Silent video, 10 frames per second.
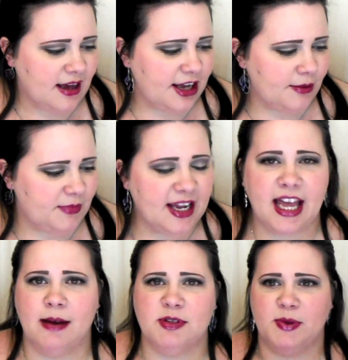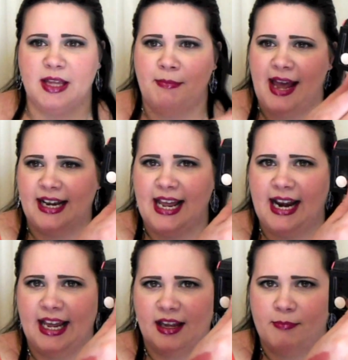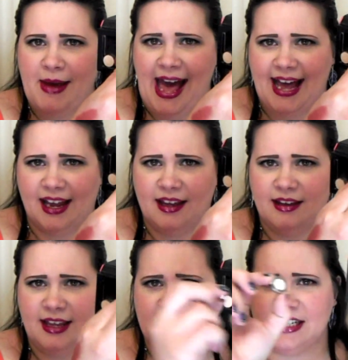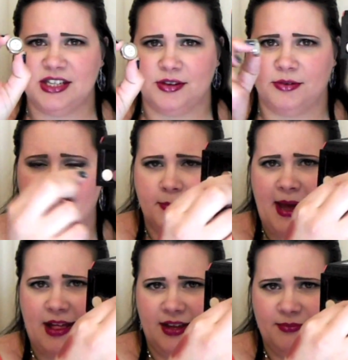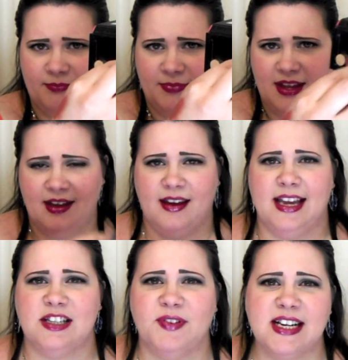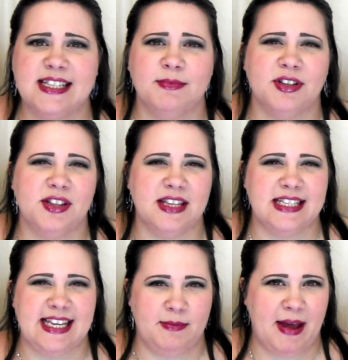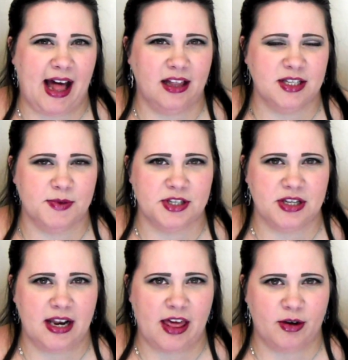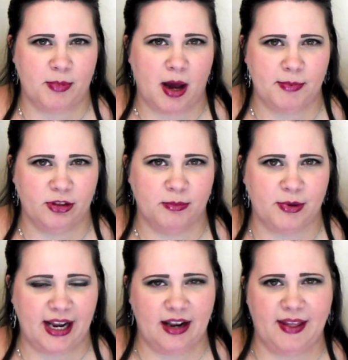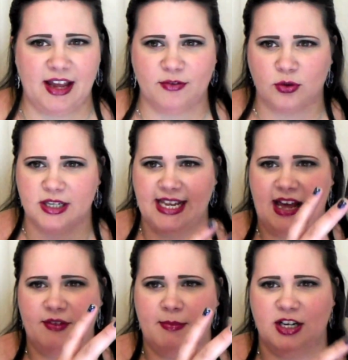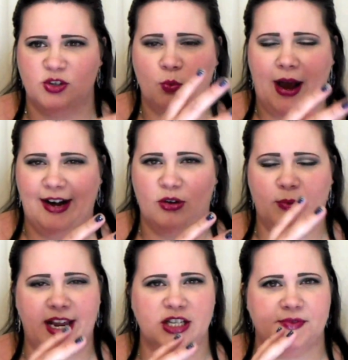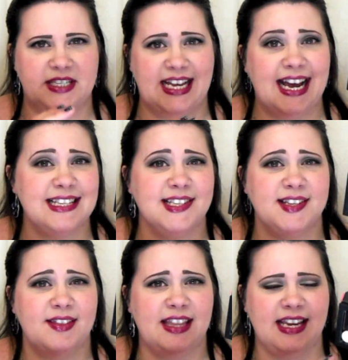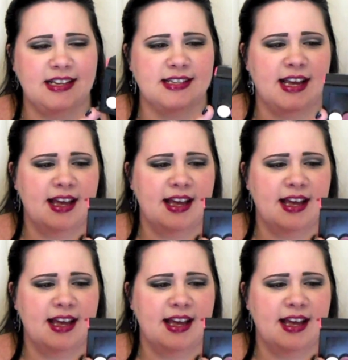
that comes with a magnetic back into your palette. It's very similar to the Z palettes, which is another popular brand. They of course have a much wider range of sizes and things.